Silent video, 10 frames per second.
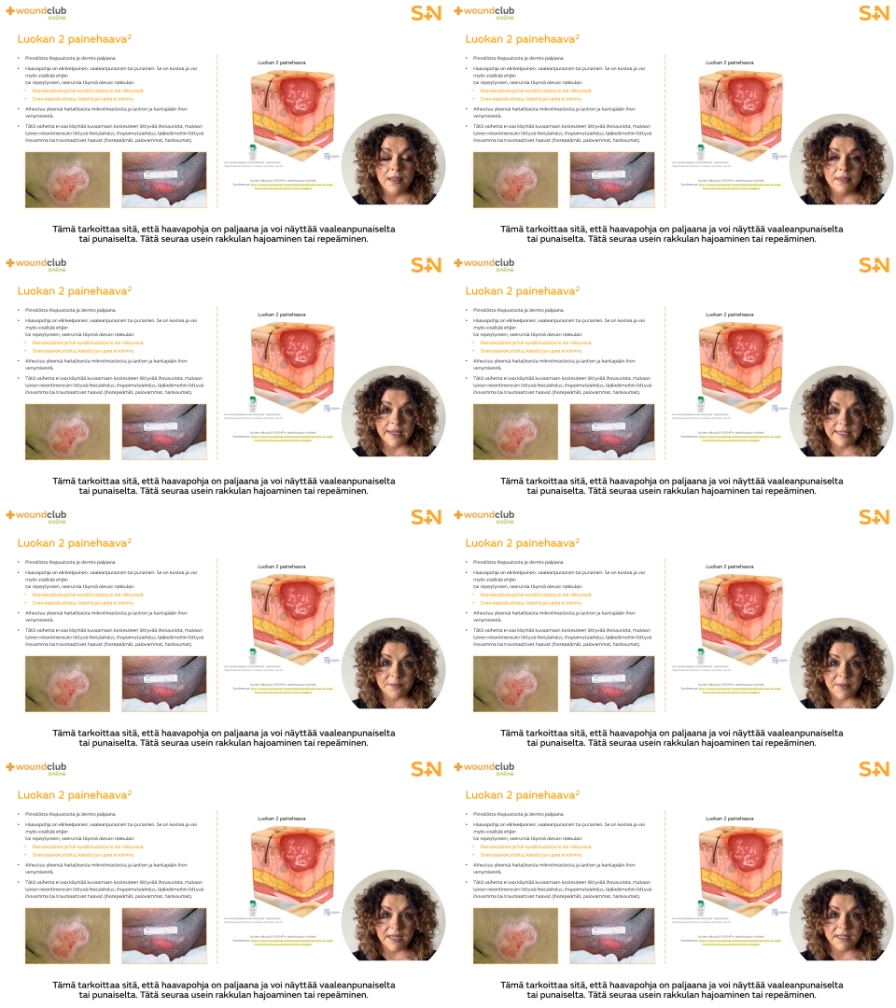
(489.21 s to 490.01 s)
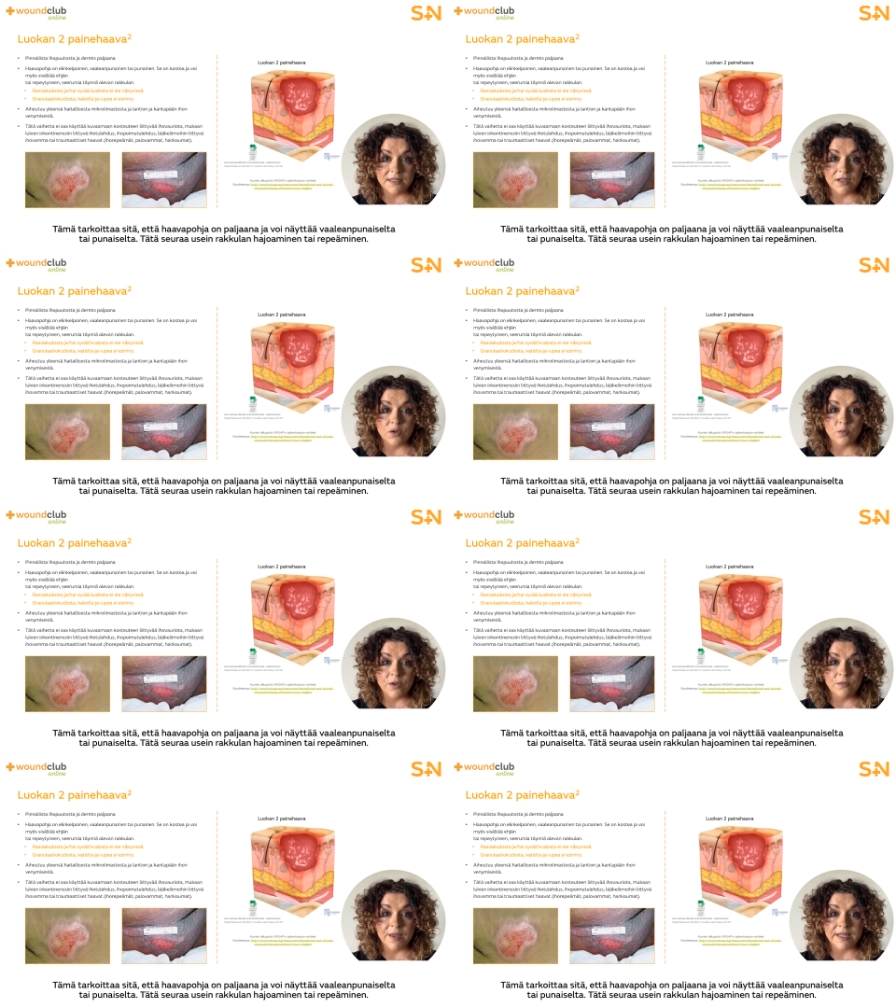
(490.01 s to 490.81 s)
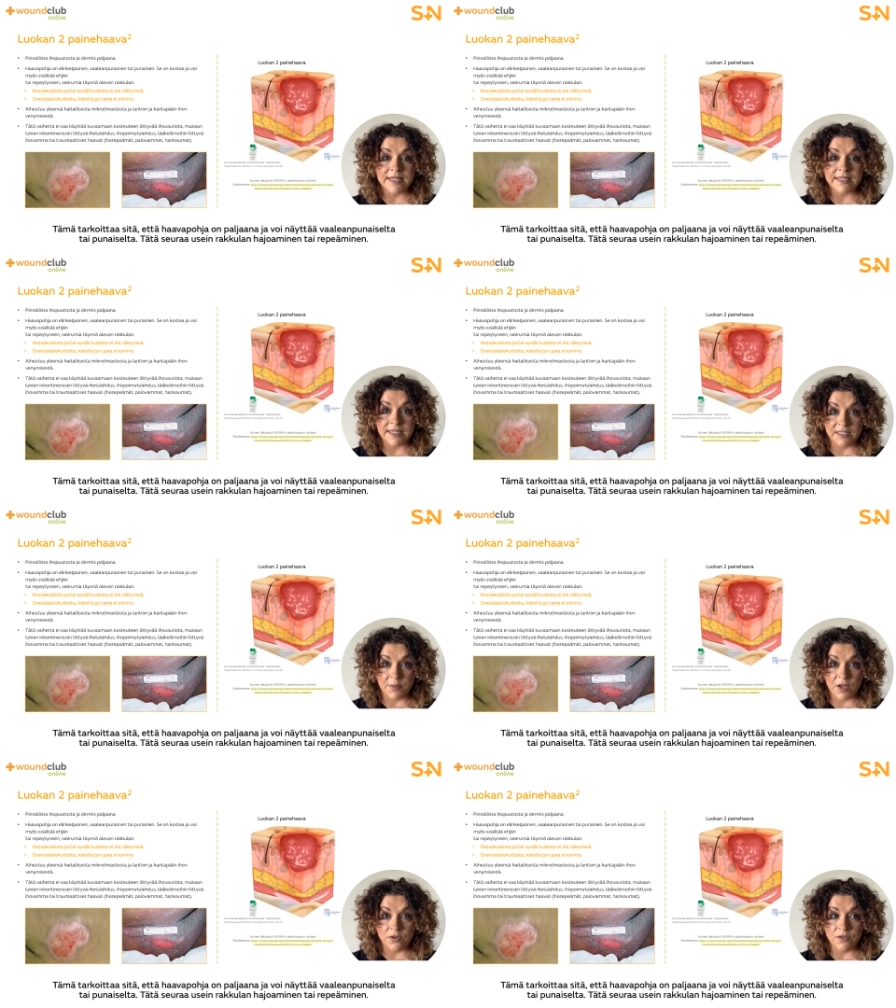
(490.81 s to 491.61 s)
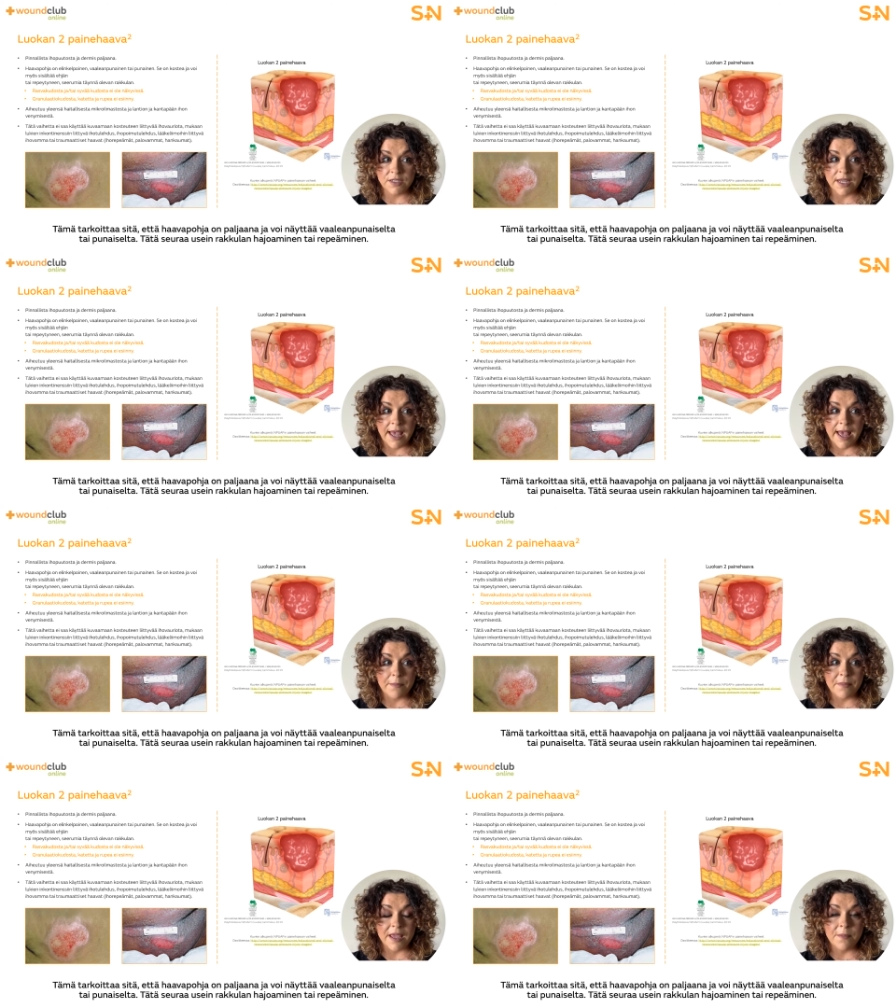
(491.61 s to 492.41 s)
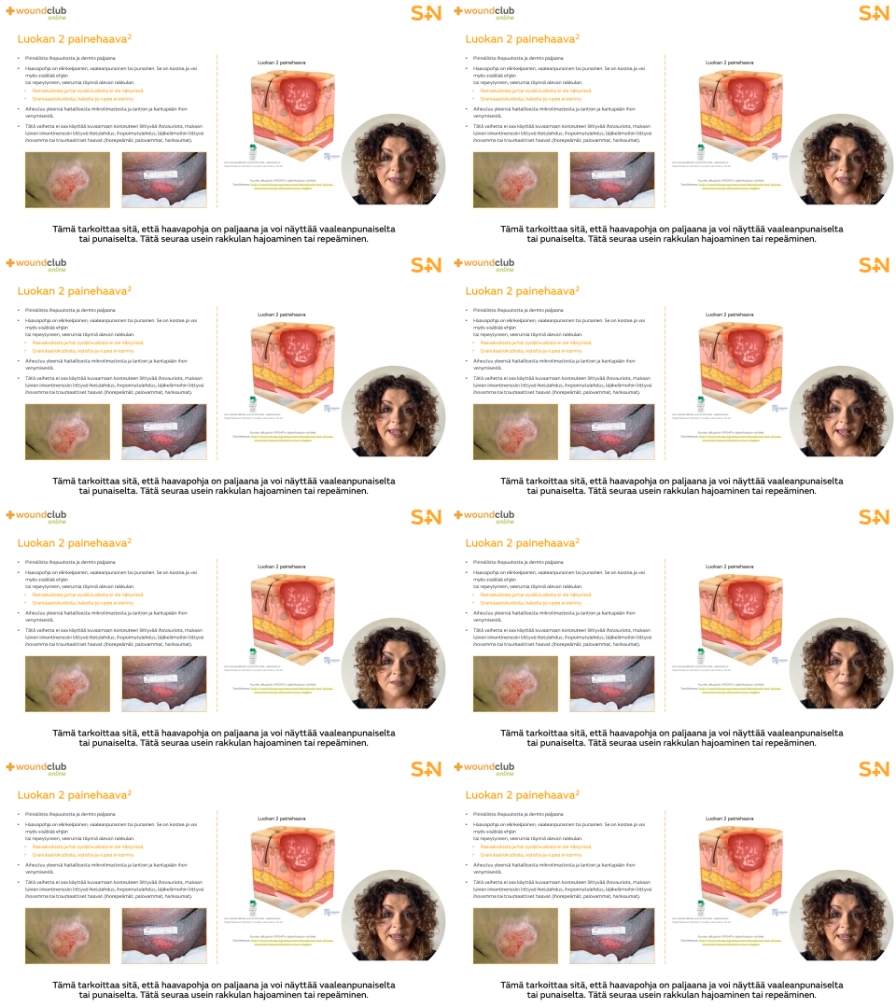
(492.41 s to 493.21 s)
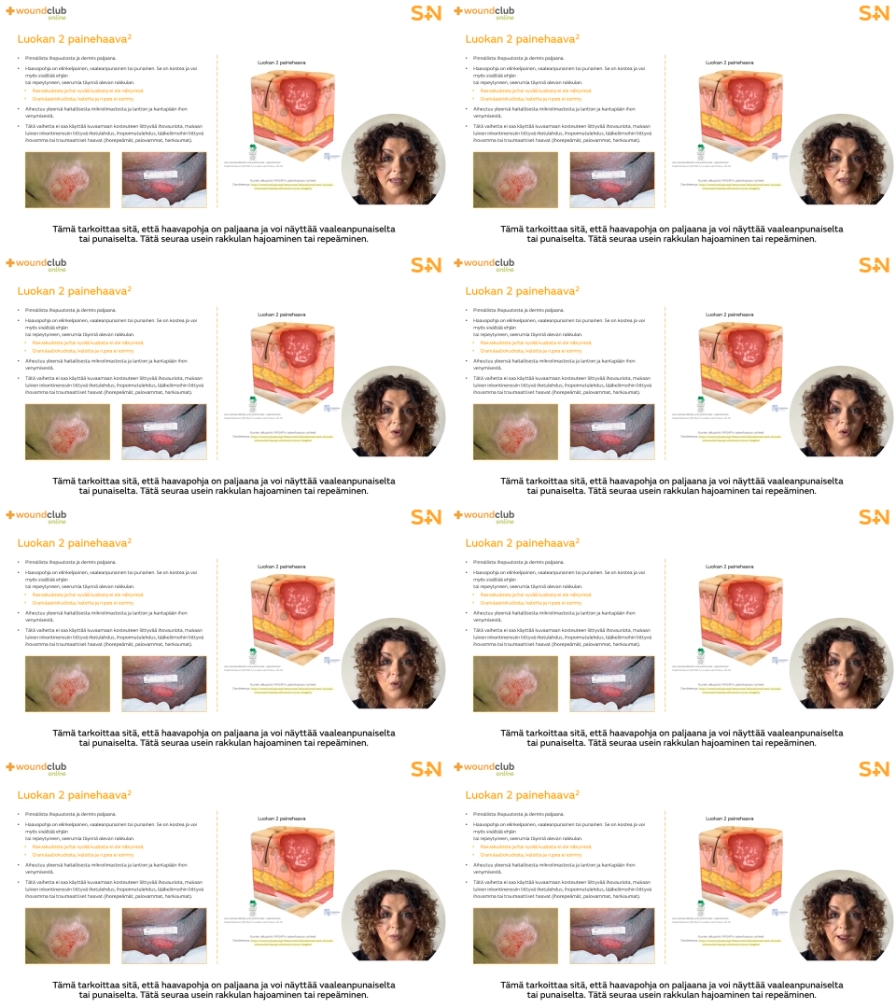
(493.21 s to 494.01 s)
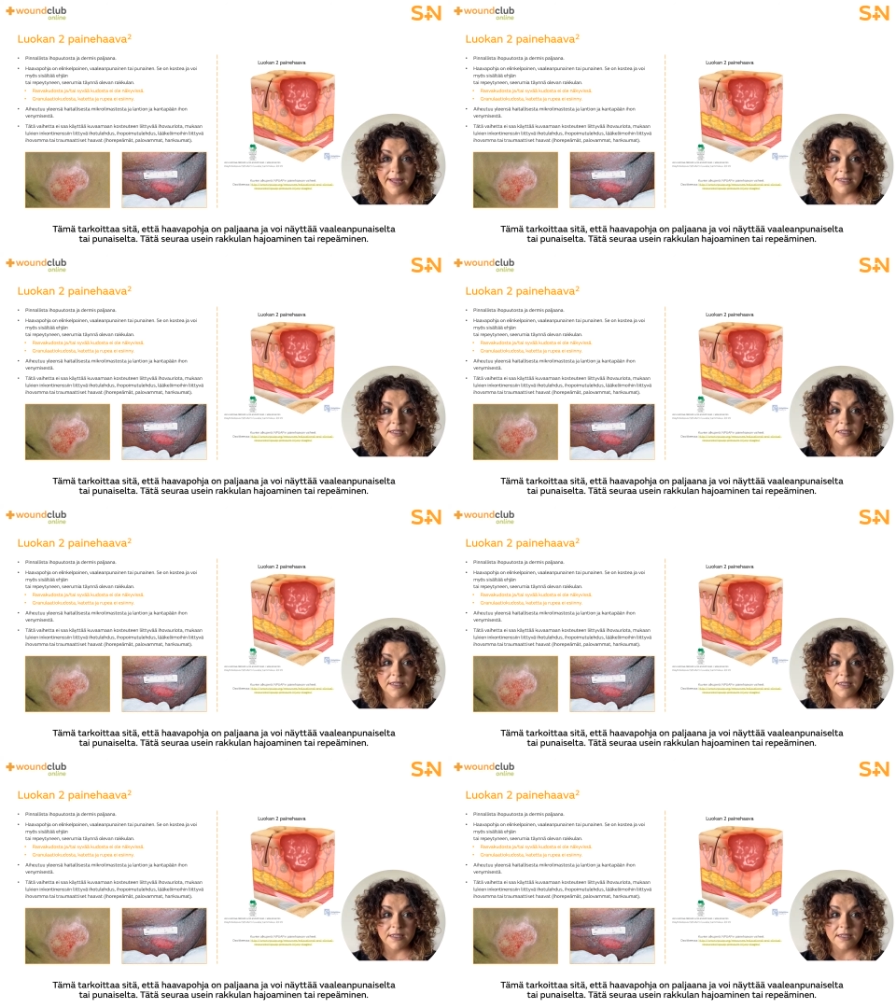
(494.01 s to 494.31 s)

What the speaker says: This means that the wound bed is exposed and may appear as pink or red,